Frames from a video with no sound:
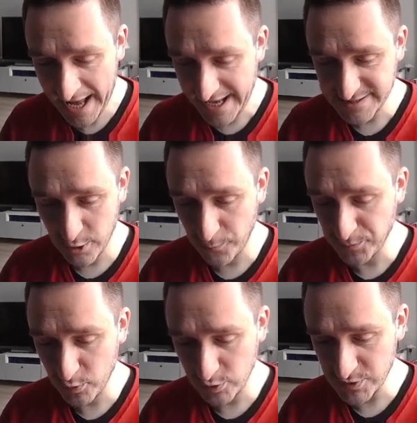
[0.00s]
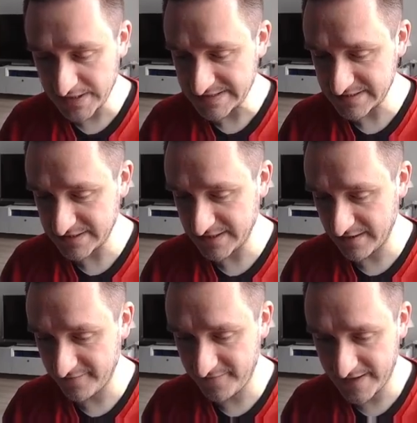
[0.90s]
So what you can see
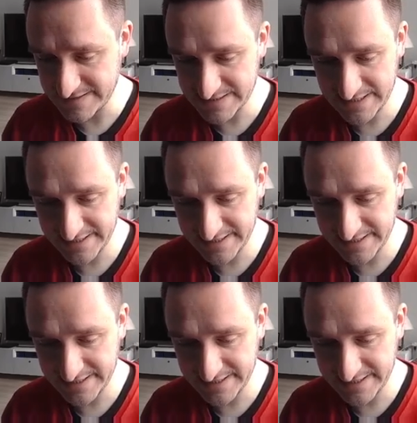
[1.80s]
firstly